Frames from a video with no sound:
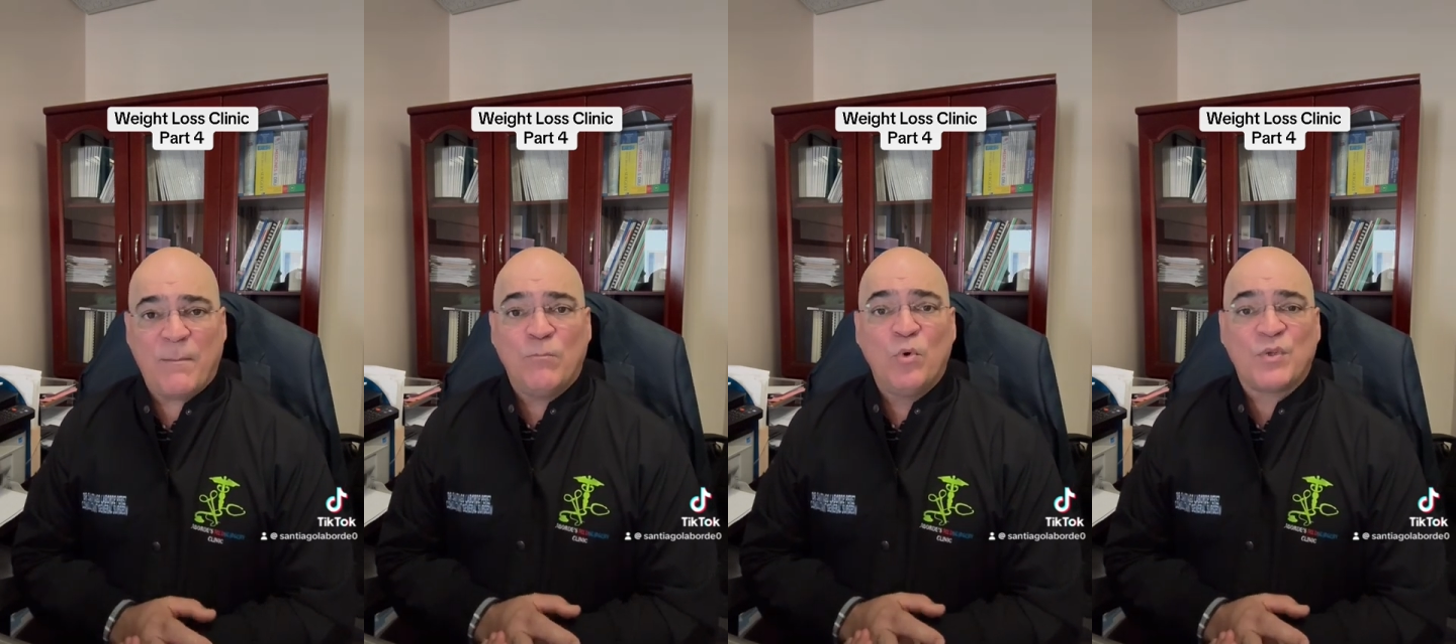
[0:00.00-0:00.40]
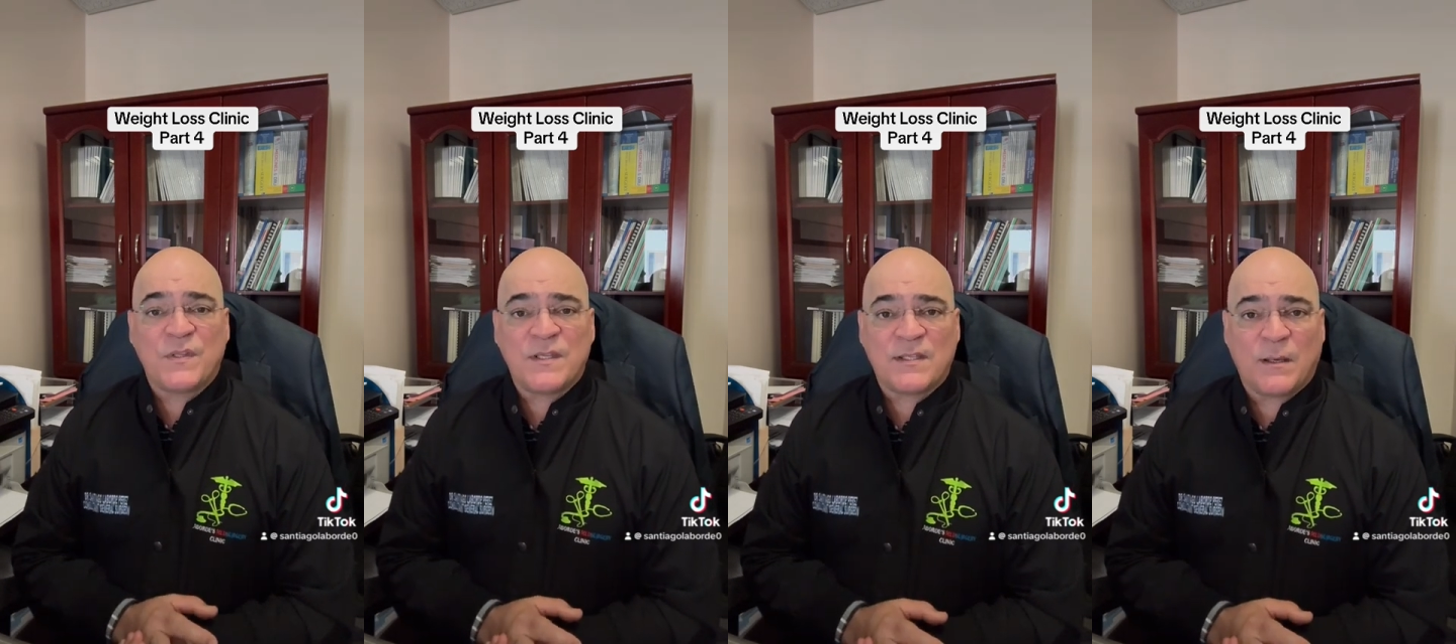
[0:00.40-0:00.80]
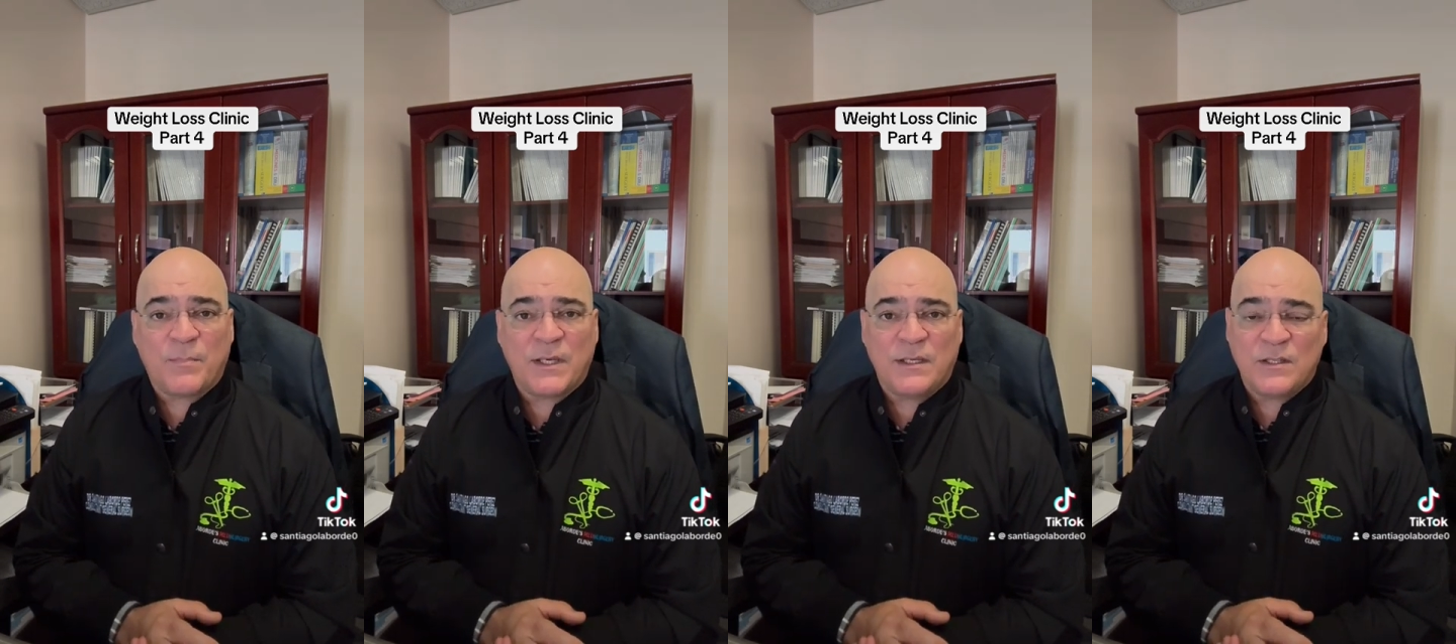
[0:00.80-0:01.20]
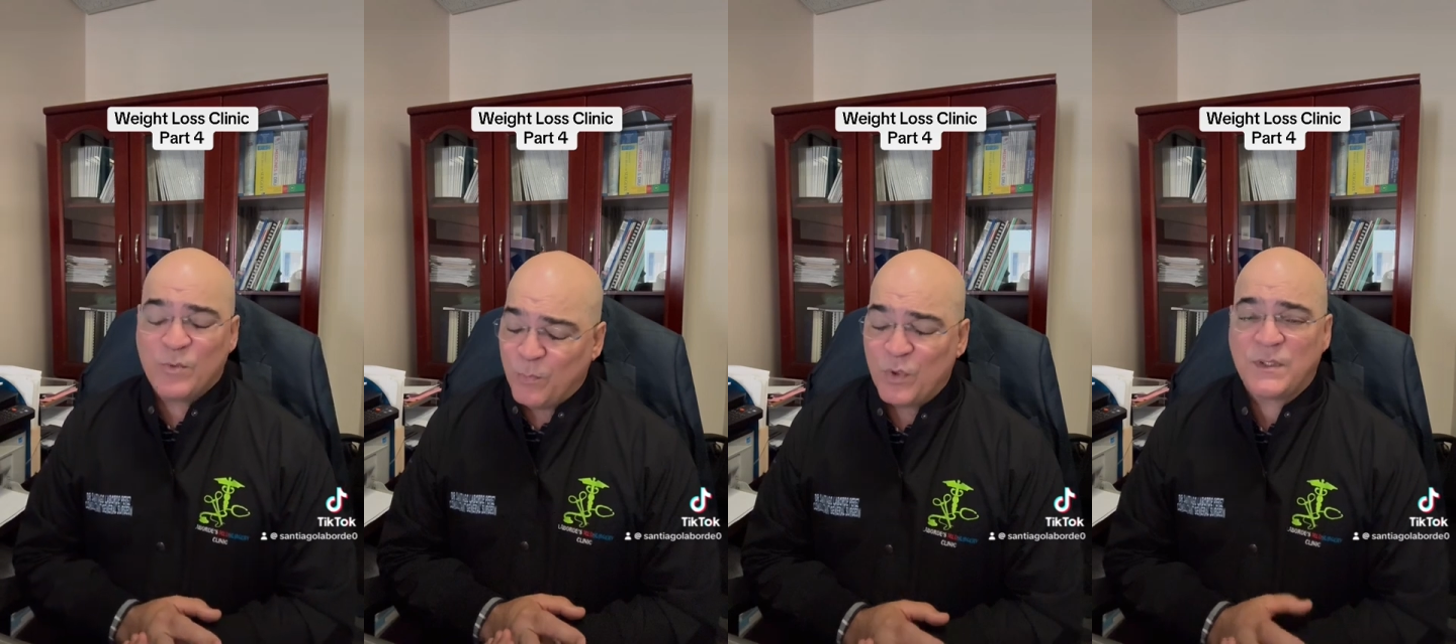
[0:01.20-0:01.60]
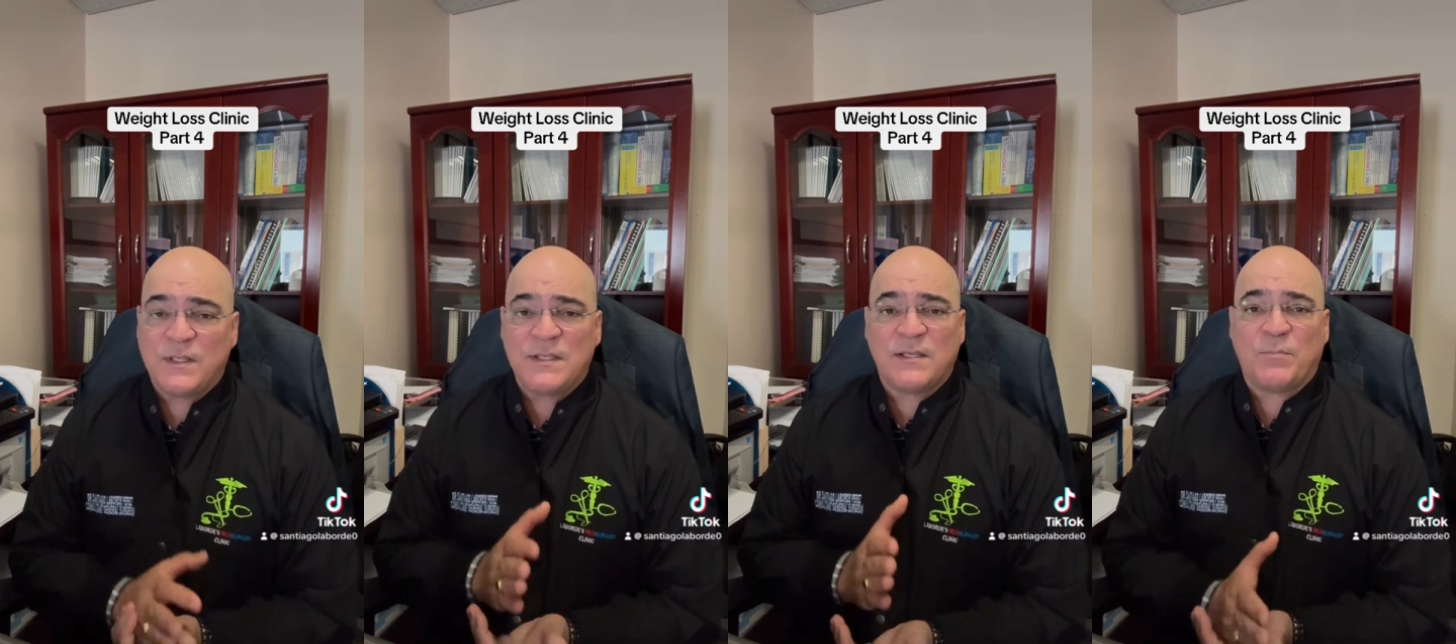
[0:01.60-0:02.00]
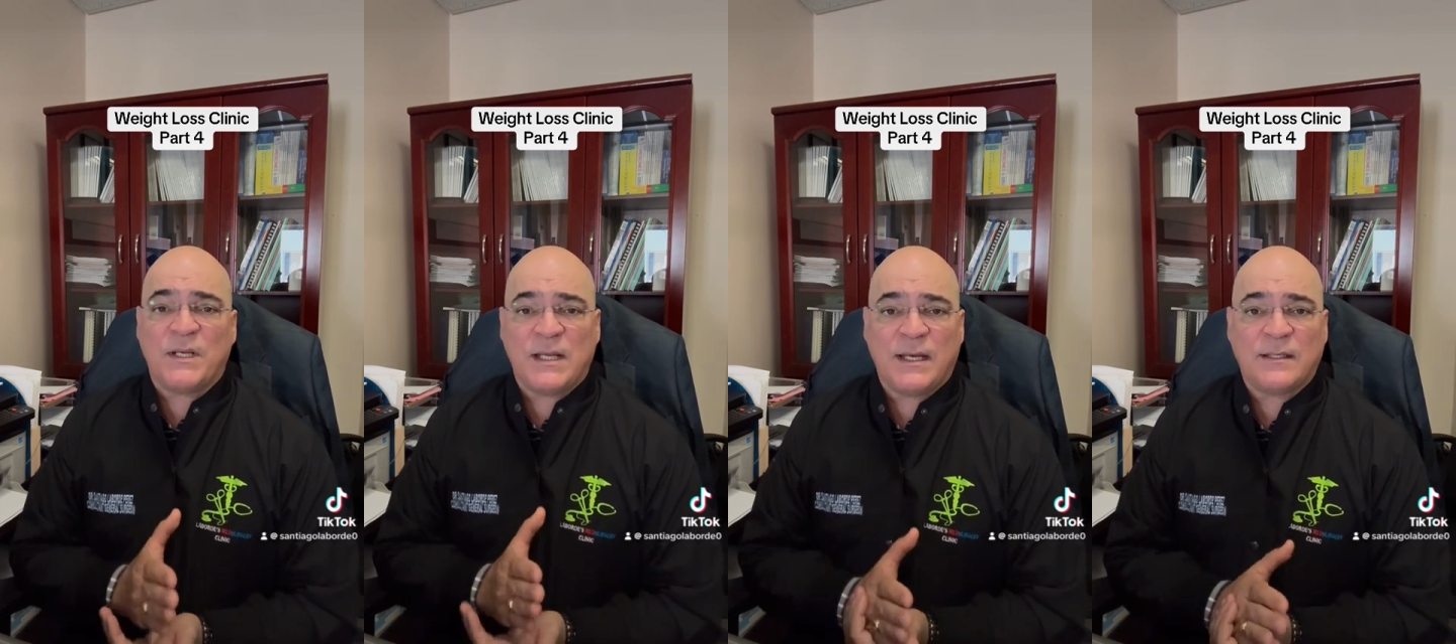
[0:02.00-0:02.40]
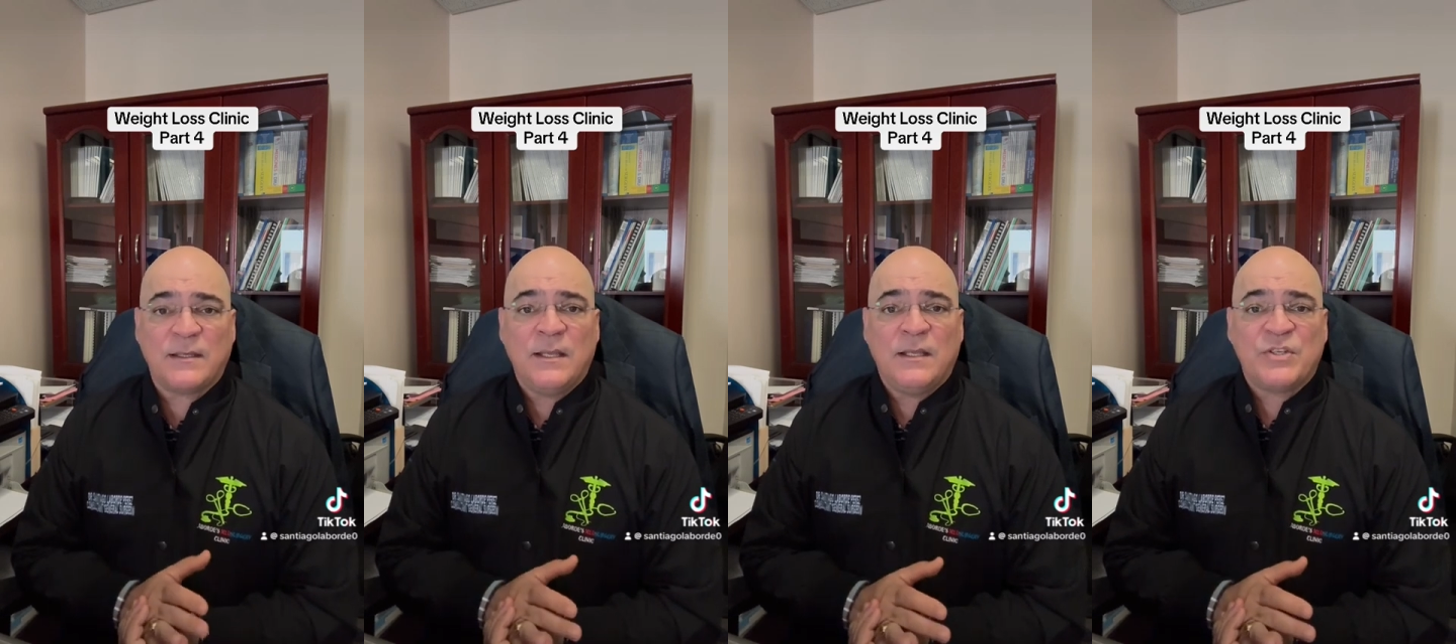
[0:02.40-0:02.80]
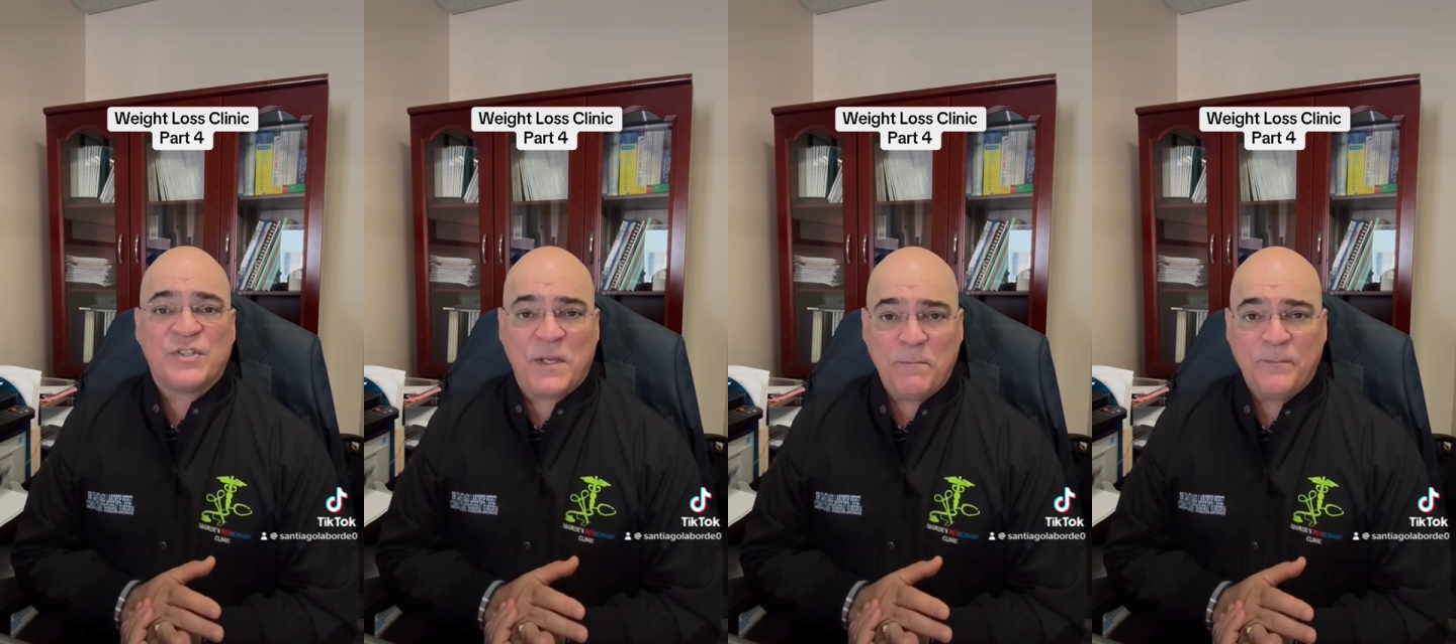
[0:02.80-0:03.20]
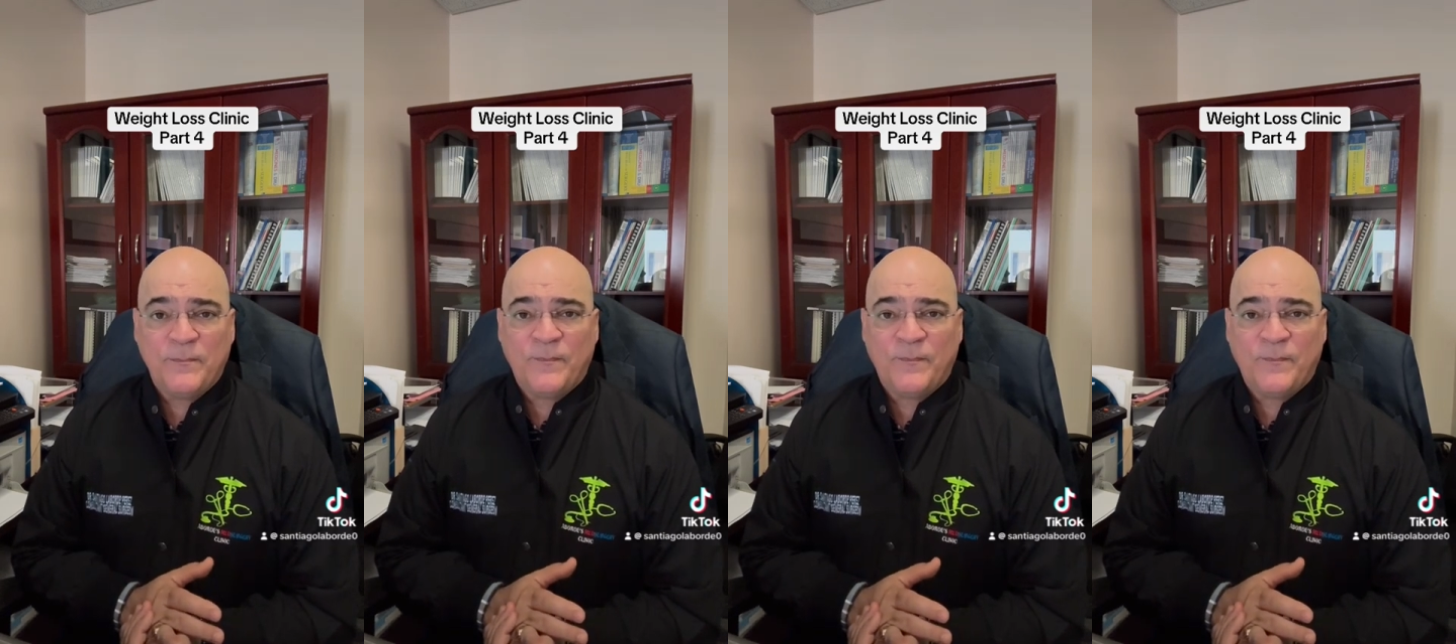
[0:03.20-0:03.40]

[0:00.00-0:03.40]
multidisciplinary team,